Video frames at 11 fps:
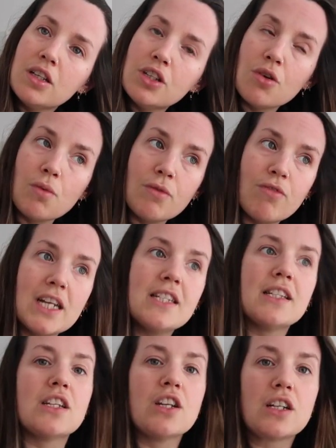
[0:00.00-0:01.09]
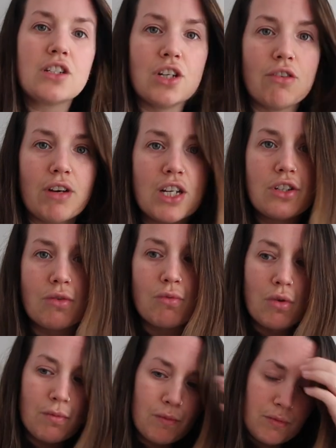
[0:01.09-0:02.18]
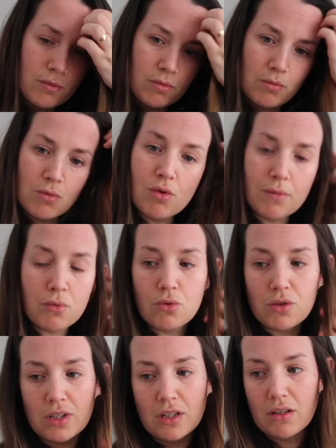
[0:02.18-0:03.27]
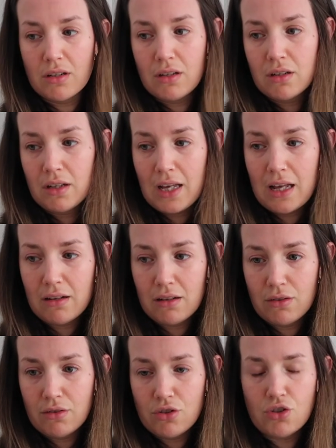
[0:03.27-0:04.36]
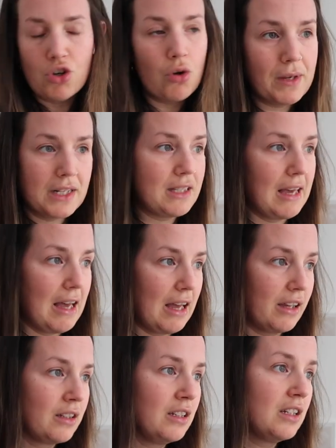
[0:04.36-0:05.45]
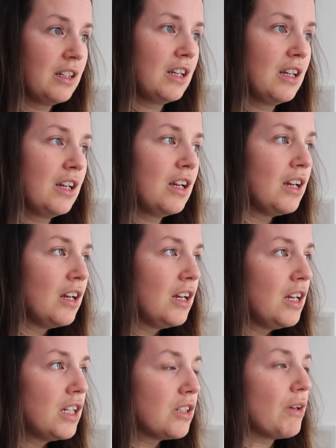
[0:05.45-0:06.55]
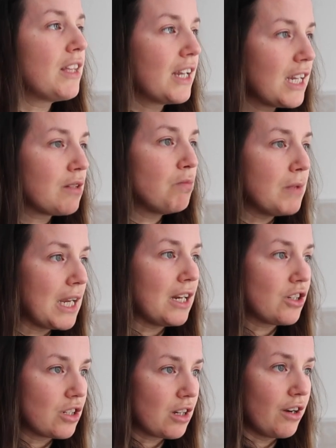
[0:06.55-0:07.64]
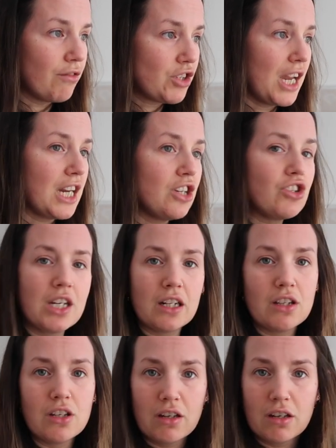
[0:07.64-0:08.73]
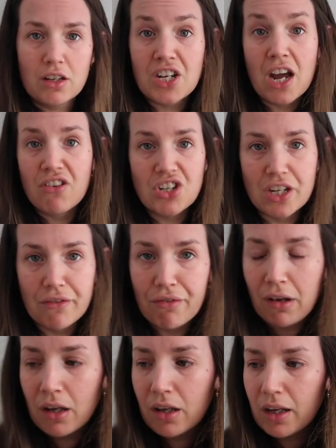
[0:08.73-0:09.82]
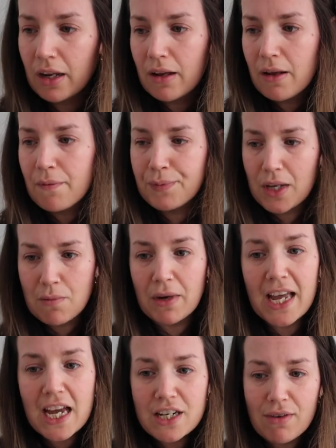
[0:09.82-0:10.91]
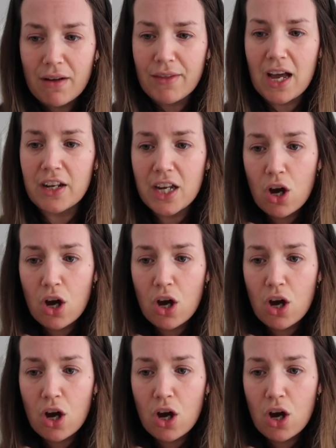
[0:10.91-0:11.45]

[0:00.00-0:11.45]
you know, we're raising the next generation. What more important job is there? So I think it's me just kind of changing the narrative in my head around that.